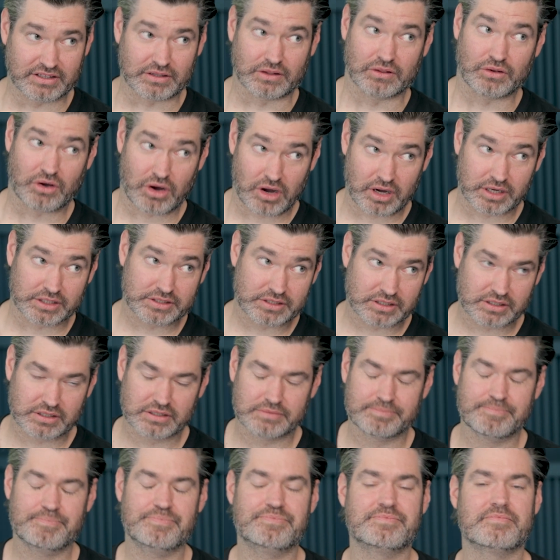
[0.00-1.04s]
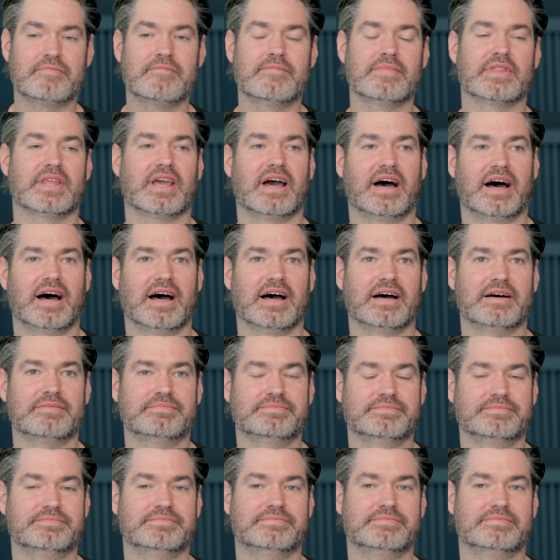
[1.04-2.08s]
long term,
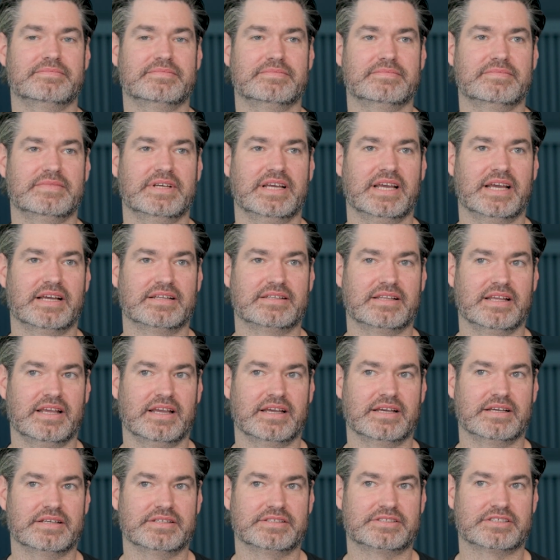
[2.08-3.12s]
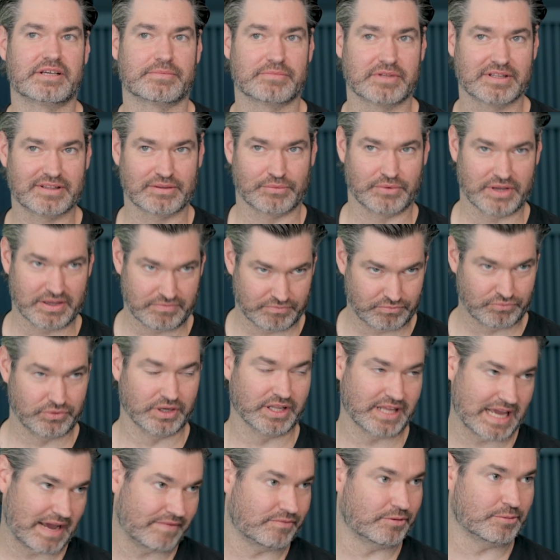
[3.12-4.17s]
it is something that we really
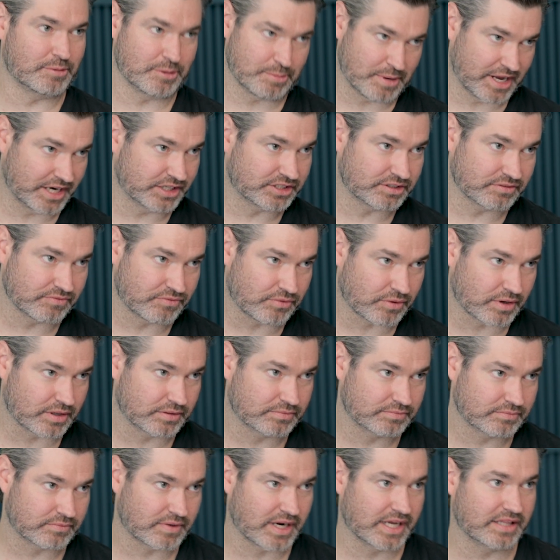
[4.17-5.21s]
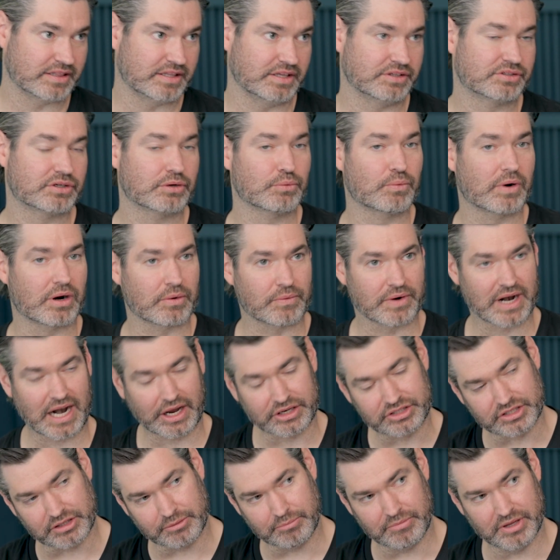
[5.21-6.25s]
have to be patient for, right? These are where we're
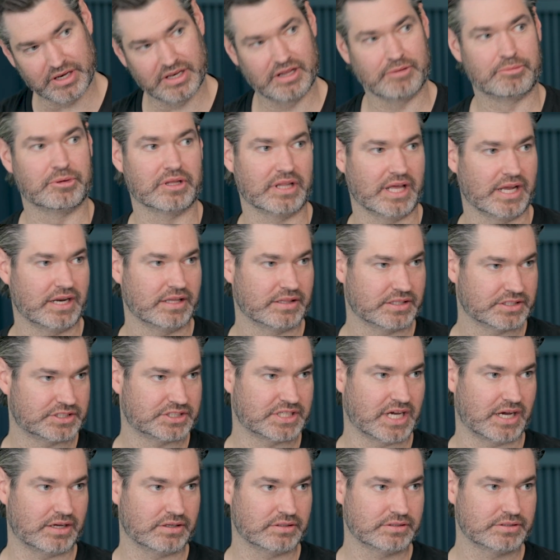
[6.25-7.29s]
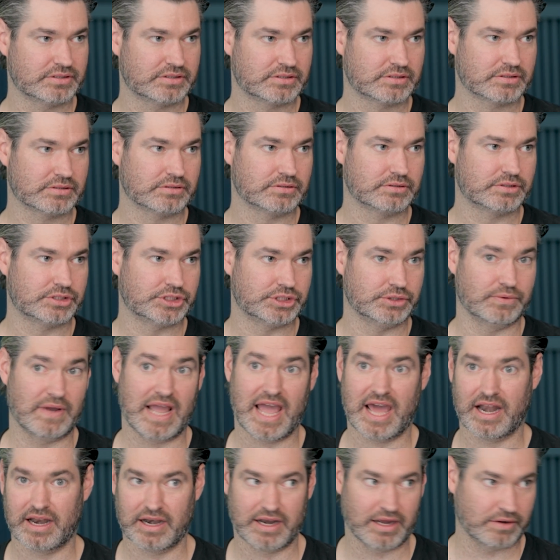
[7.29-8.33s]
actually manipulating the cells to
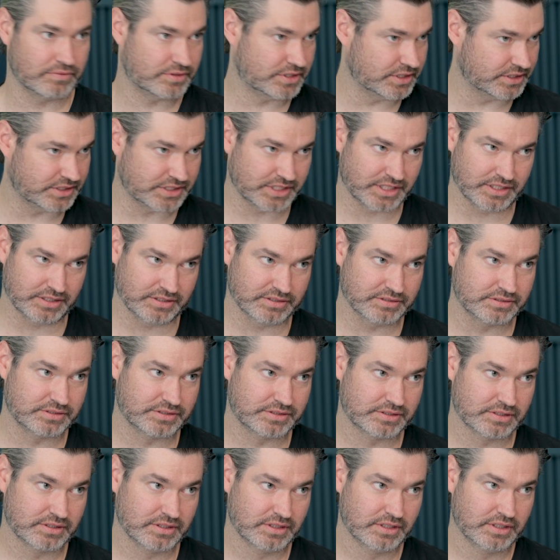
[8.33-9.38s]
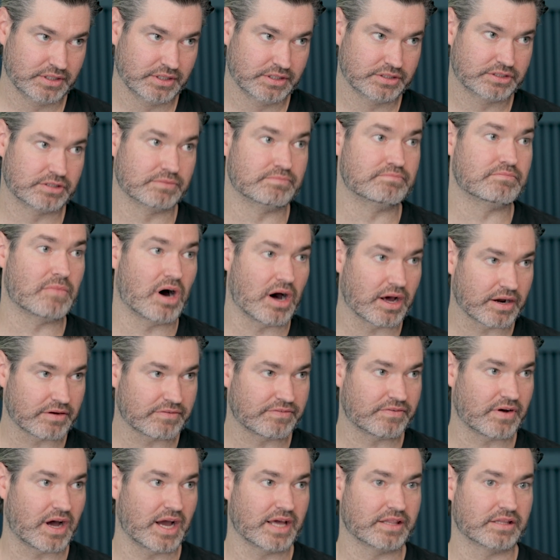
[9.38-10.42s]
edit out disease, to
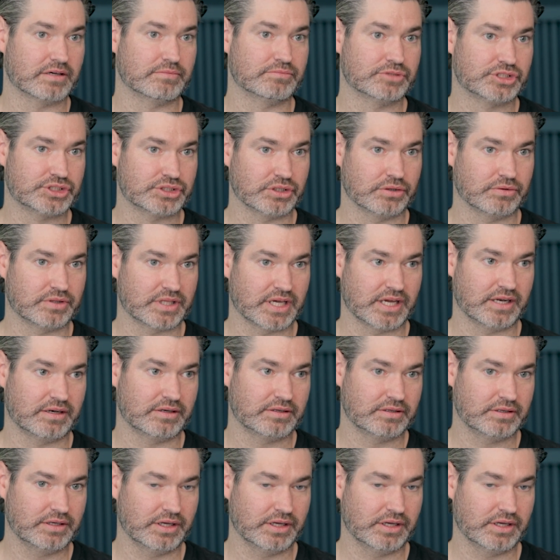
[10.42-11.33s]
modify them so that,